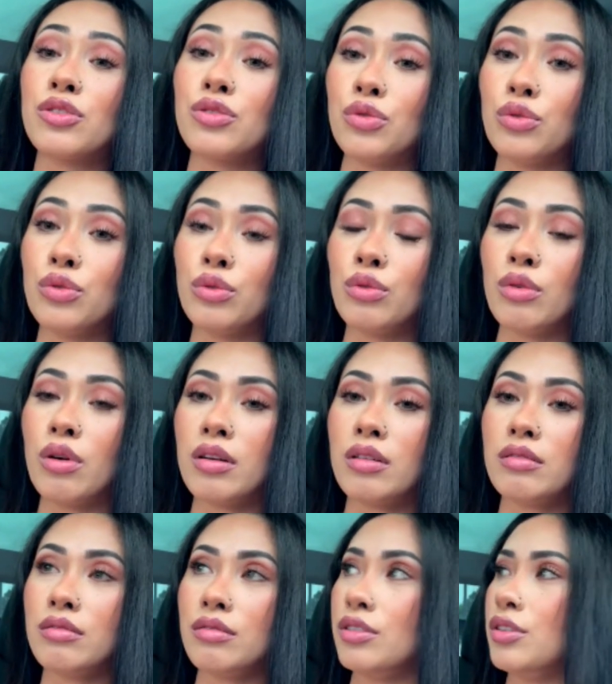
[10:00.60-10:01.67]
to
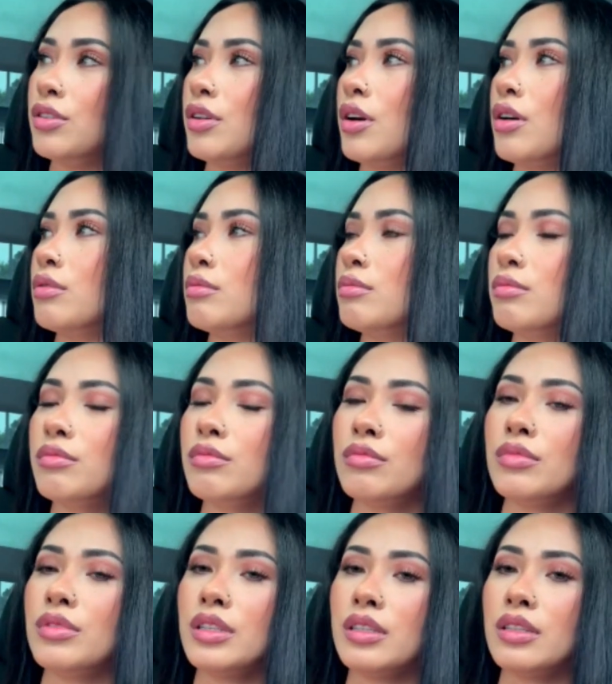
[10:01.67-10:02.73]
you know,
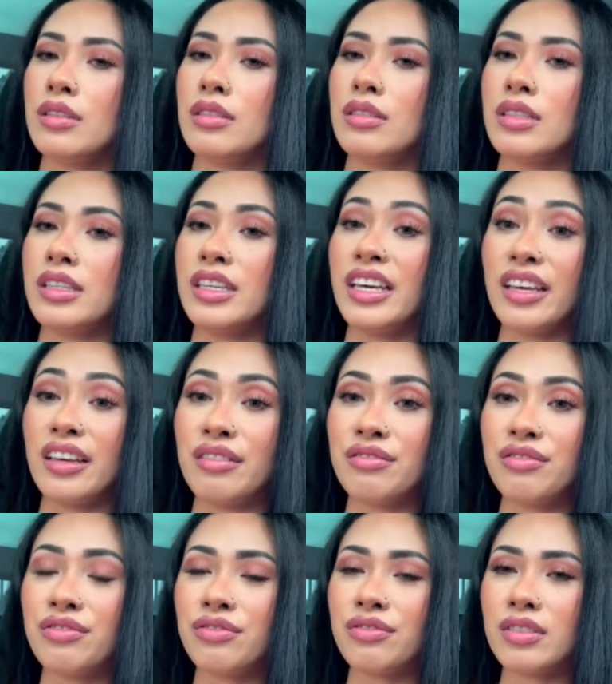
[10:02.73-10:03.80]

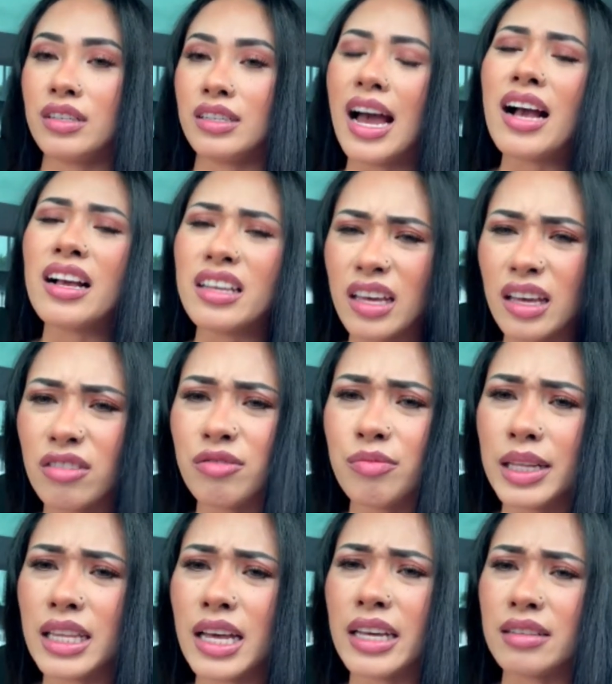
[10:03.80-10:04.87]
give, not give,
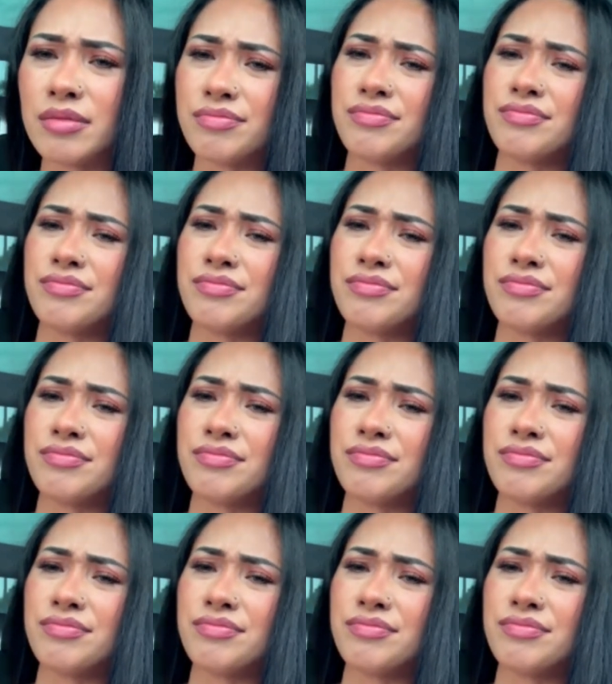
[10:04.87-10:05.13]
but like,